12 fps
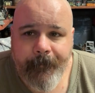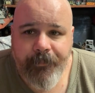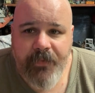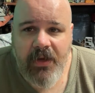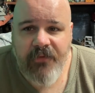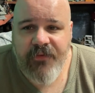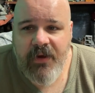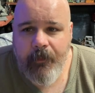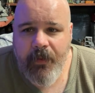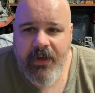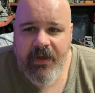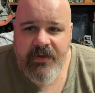And if
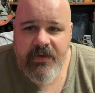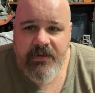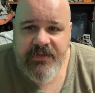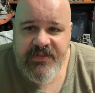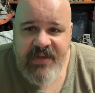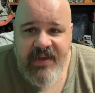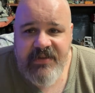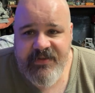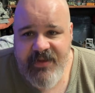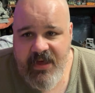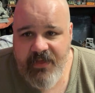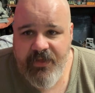anybody says
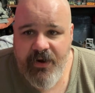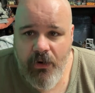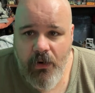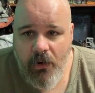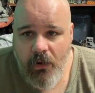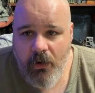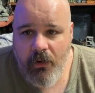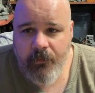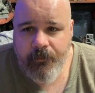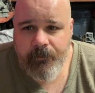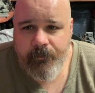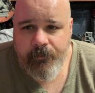that there are,
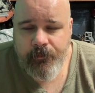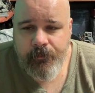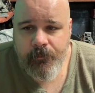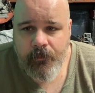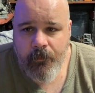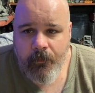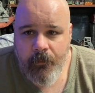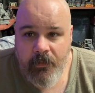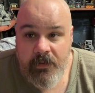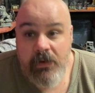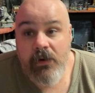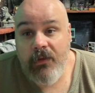
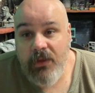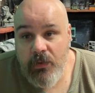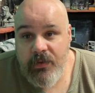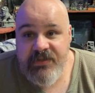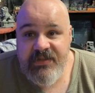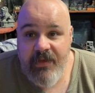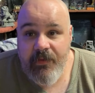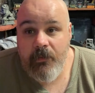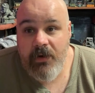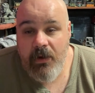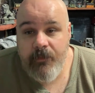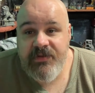you can send them to
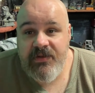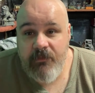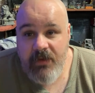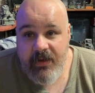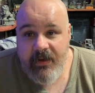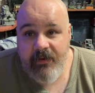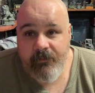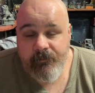come see me,